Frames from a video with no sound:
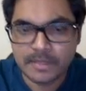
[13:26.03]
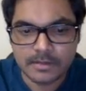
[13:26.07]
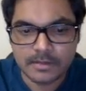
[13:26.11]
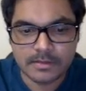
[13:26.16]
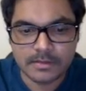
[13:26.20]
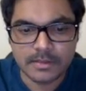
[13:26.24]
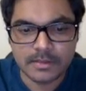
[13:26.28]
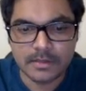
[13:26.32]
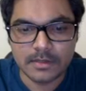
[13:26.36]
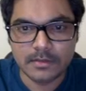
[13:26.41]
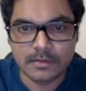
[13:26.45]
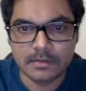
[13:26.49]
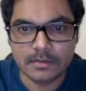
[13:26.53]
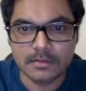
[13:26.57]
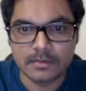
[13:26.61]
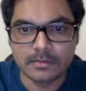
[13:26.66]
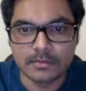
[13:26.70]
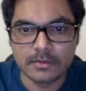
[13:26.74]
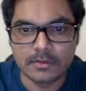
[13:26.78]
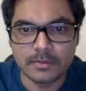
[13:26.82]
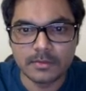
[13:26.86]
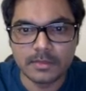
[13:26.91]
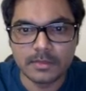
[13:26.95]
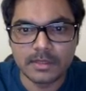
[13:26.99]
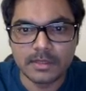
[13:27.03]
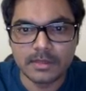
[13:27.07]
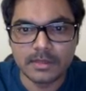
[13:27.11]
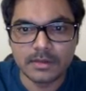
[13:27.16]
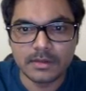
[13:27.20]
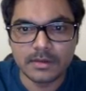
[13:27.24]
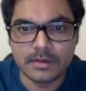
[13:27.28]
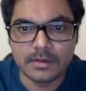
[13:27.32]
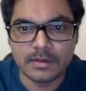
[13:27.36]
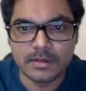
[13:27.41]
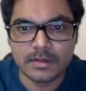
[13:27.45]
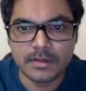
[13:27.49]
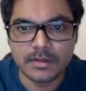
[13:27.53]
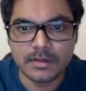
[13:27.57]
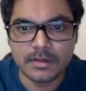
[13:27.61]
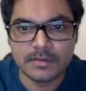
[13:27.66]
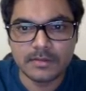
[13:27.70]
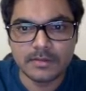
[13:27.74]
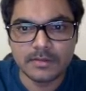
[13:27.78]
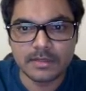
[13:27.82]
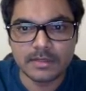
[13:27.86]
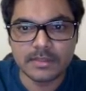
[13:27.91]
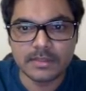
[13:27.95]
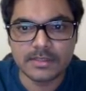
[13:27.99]
so to be clear,
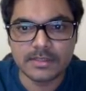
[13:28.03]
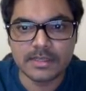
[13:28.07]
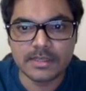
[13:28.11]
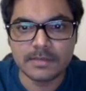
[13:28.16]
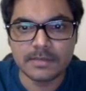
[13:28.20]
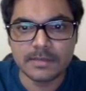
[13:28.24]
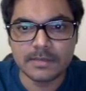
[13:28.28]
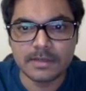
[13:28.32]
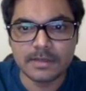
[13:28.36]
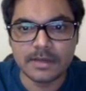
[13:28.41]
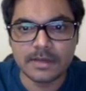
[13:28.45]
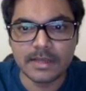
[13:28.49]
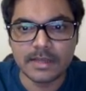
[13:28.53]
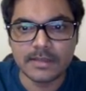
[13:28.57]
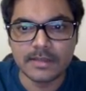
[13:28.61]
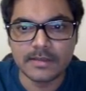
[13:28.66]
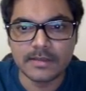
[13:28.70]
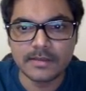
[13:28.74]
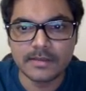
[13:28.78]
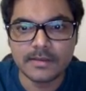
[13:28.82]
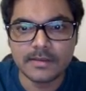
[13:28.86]
let's keep it like this.